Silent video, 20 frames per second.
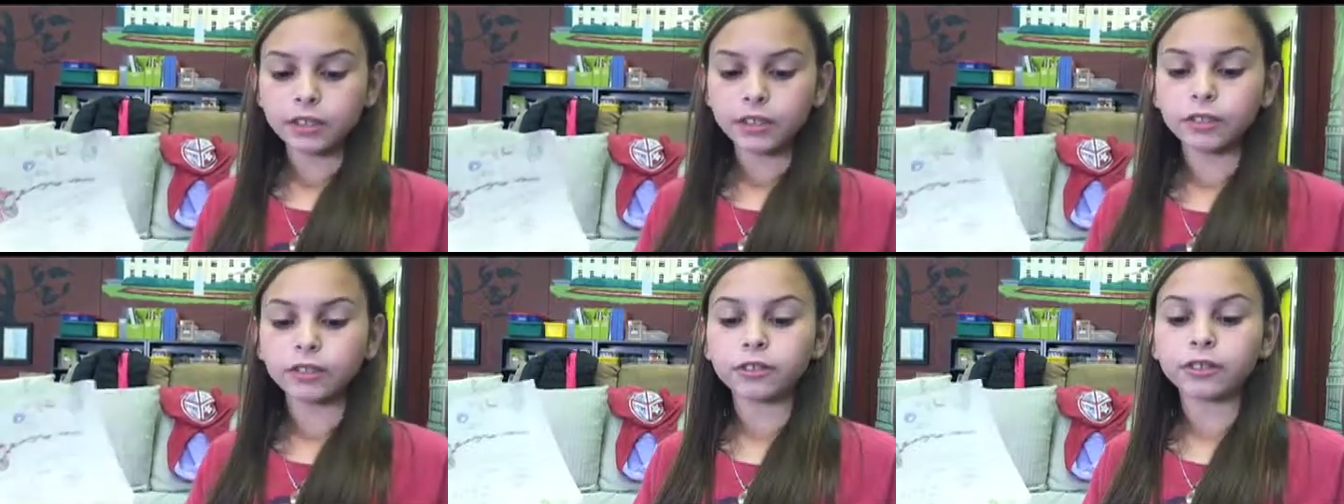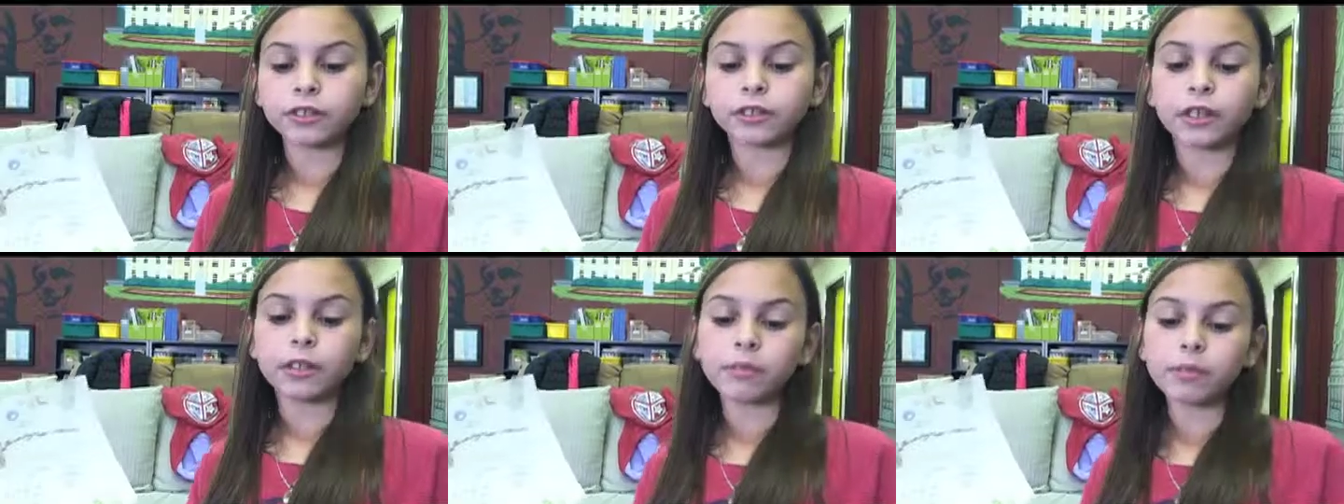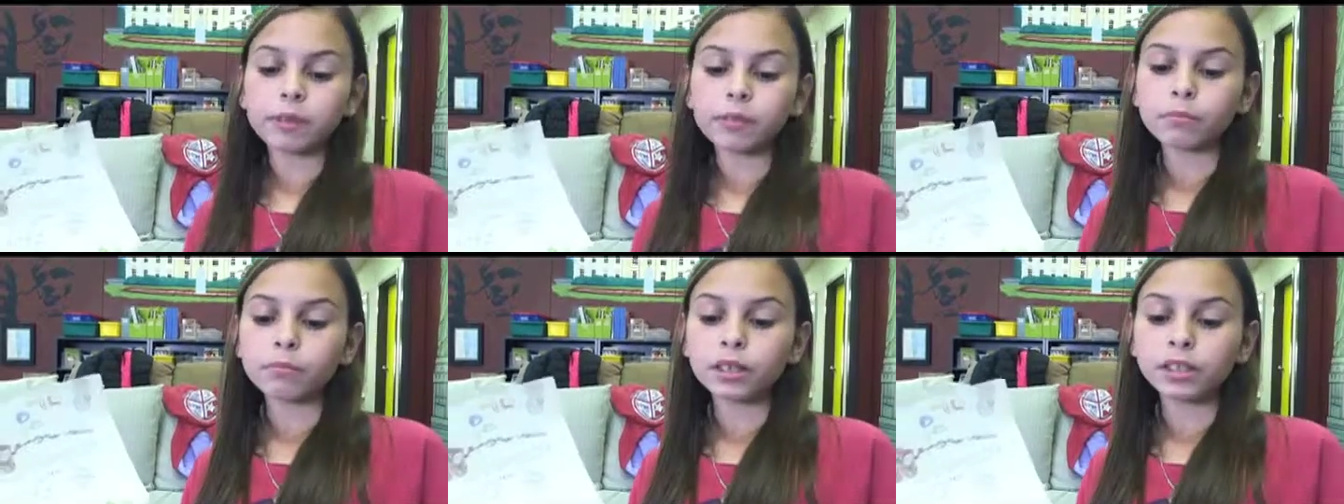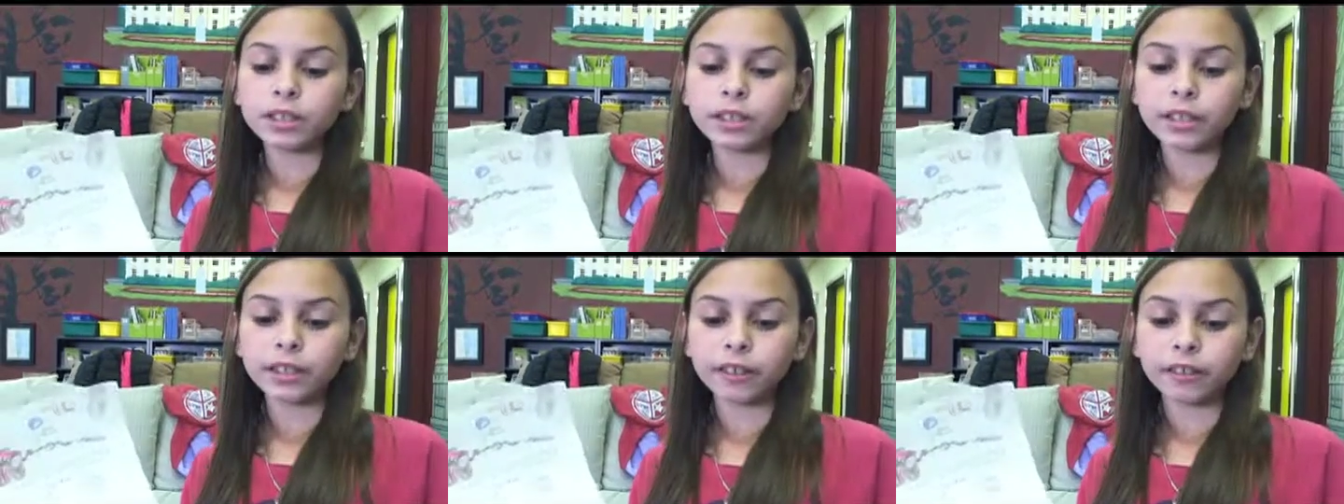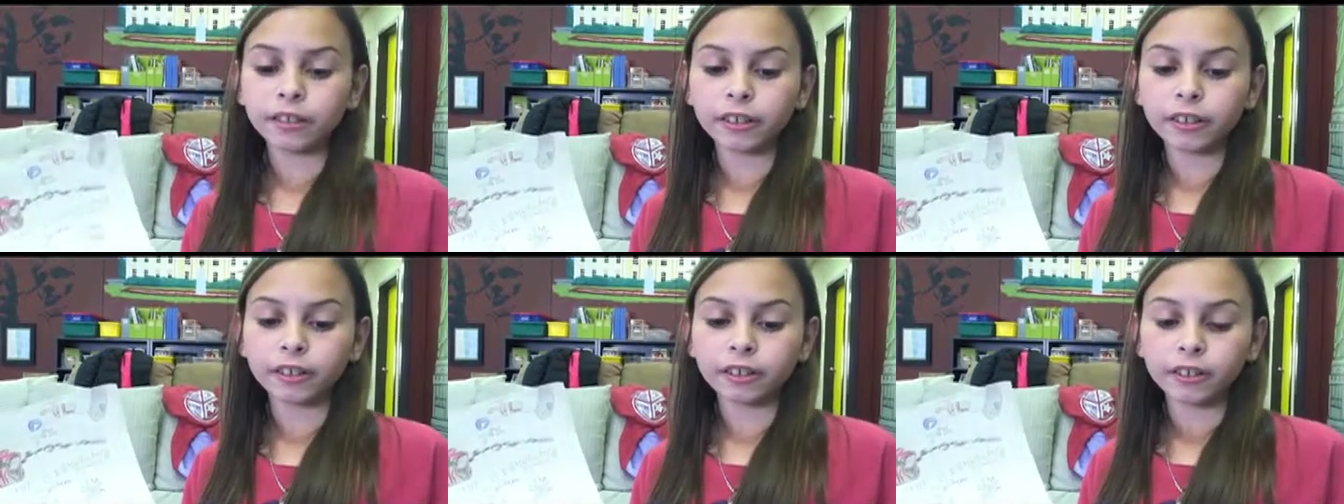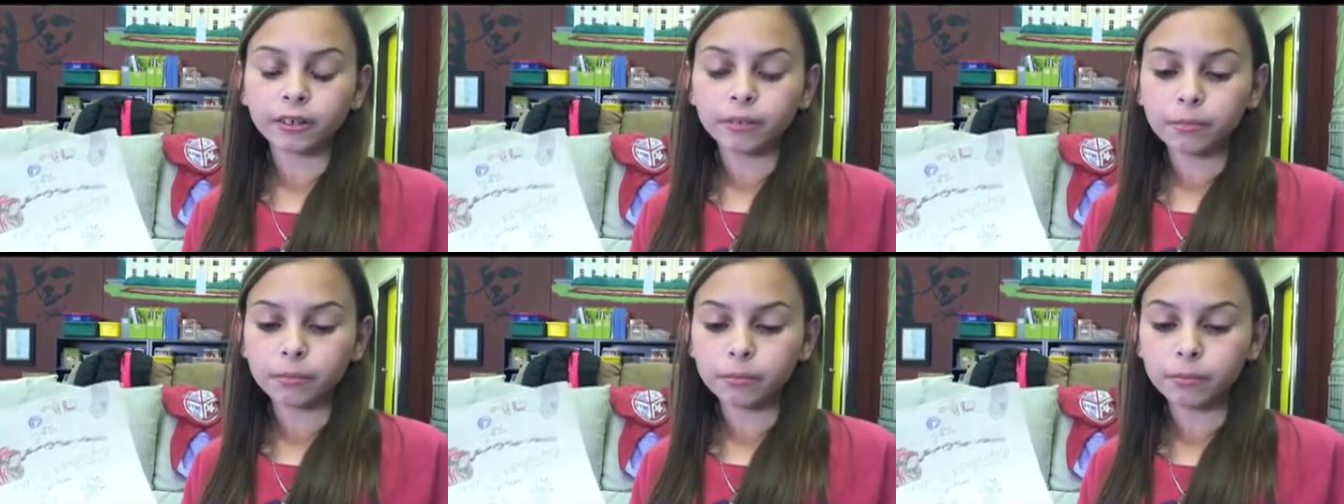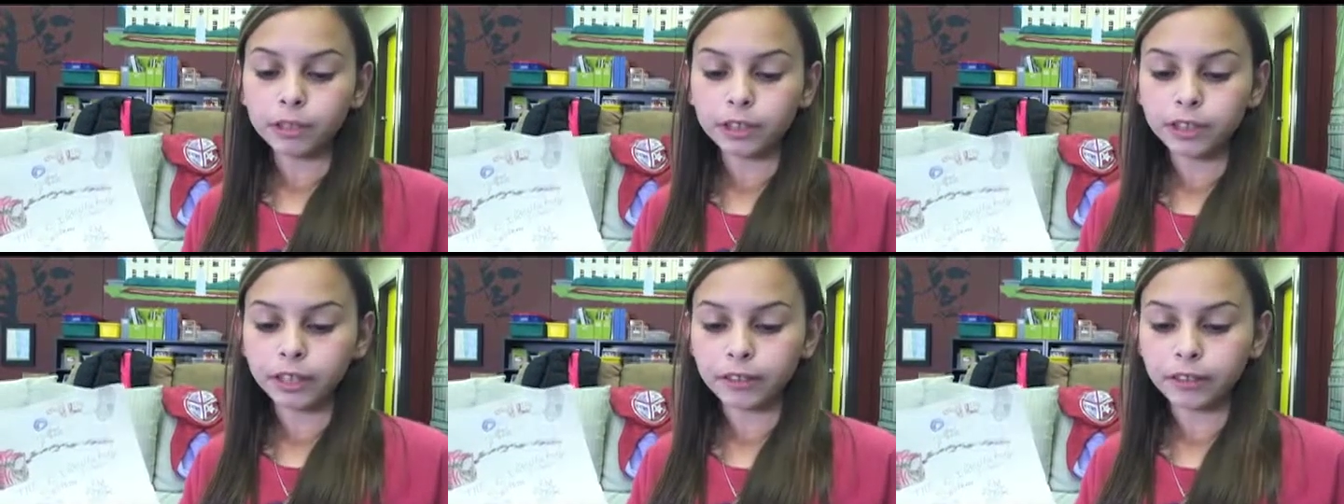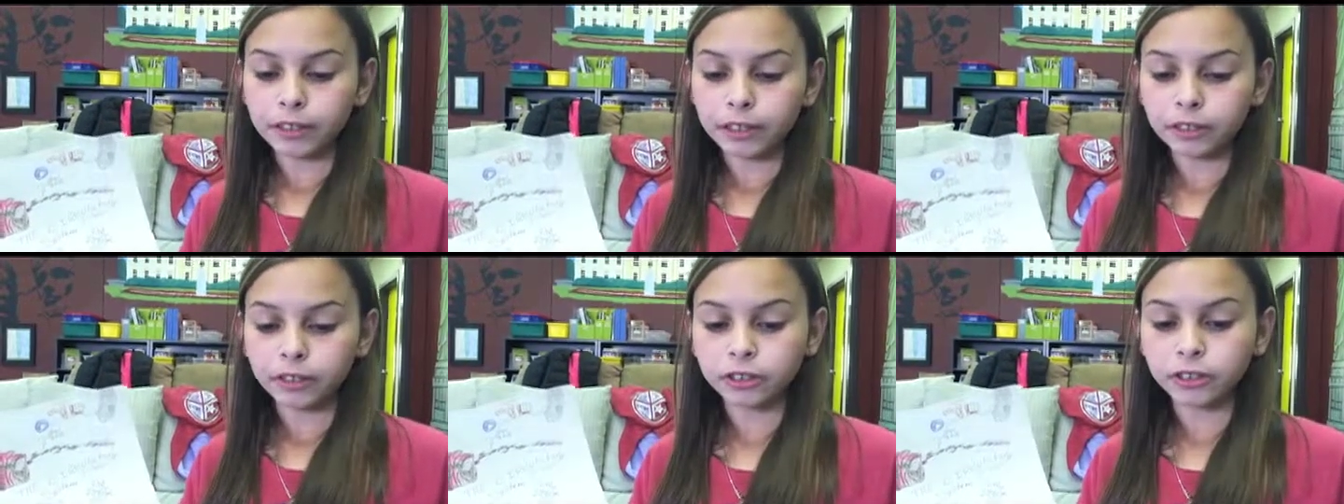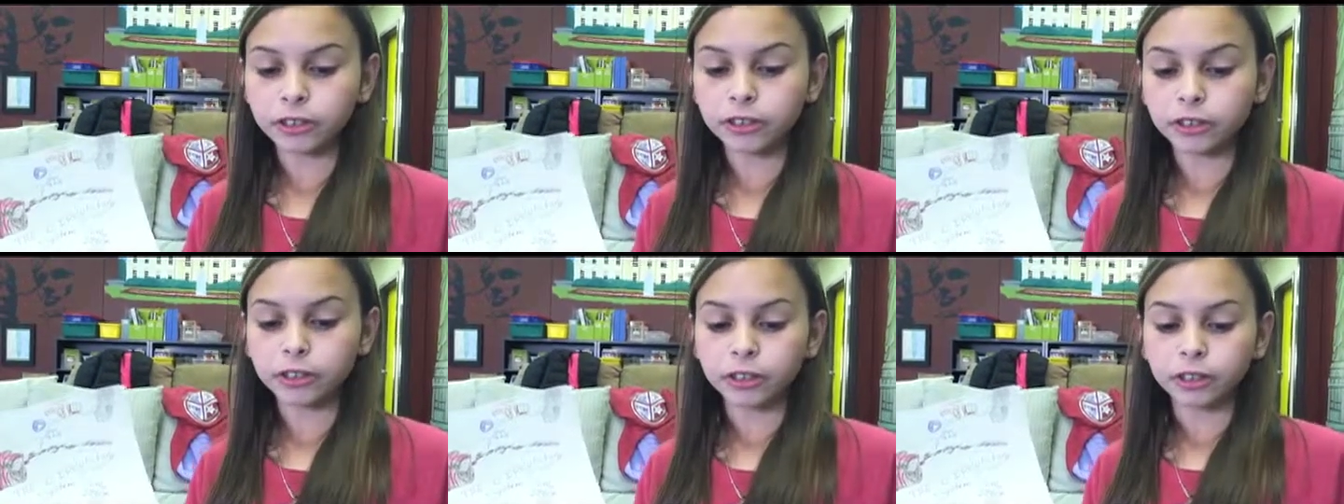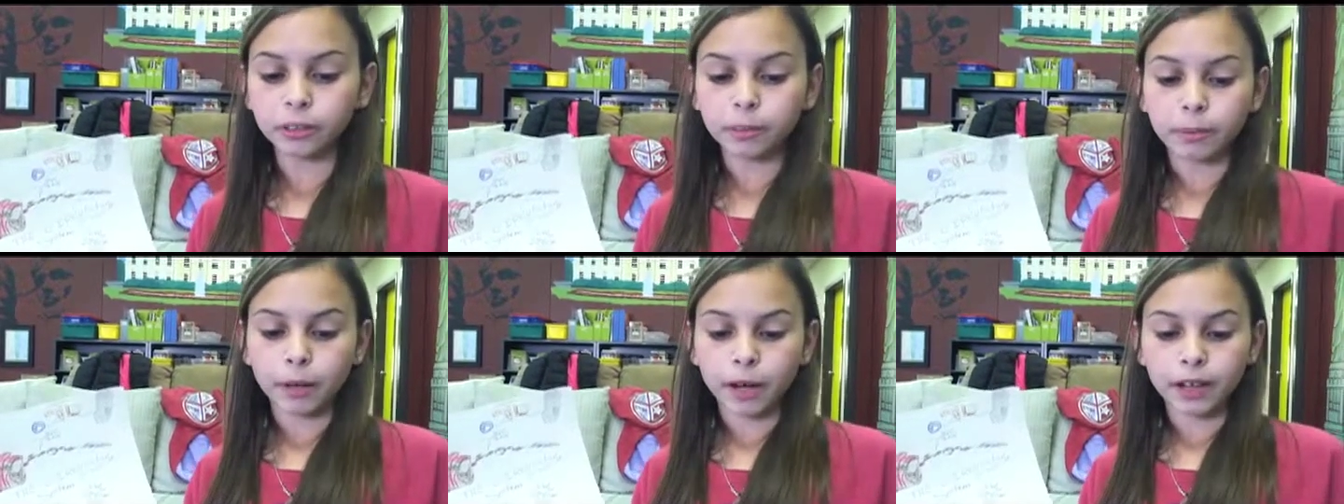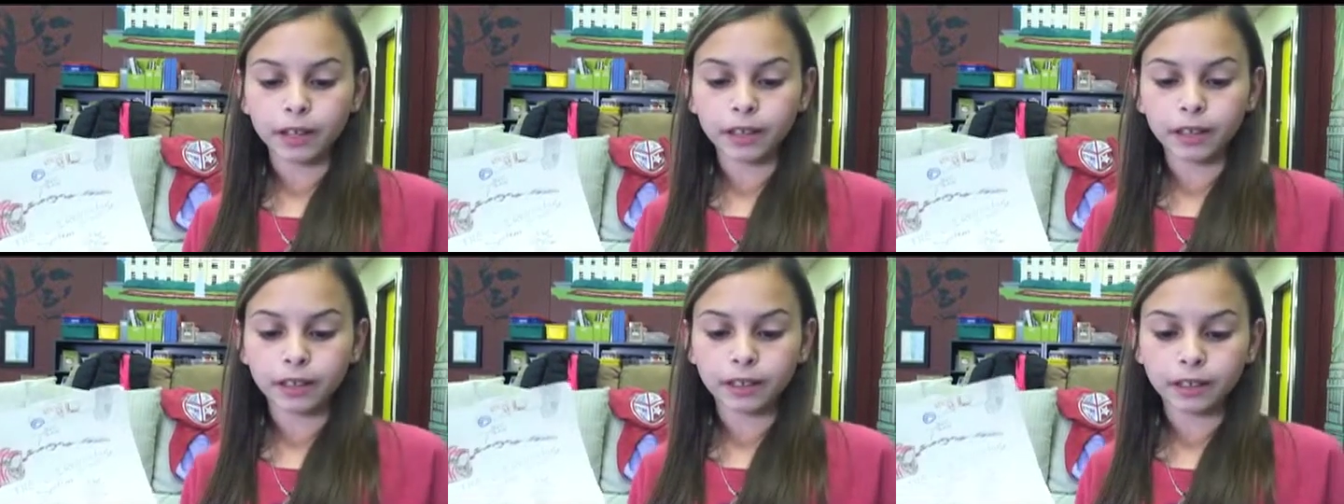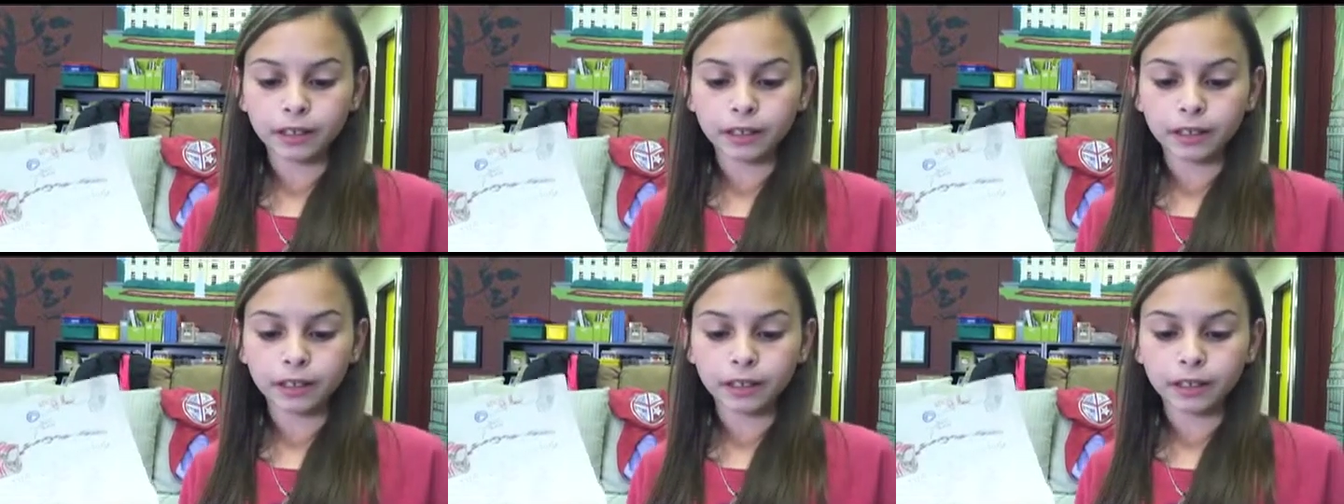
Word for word: to deliver material, materials to the body.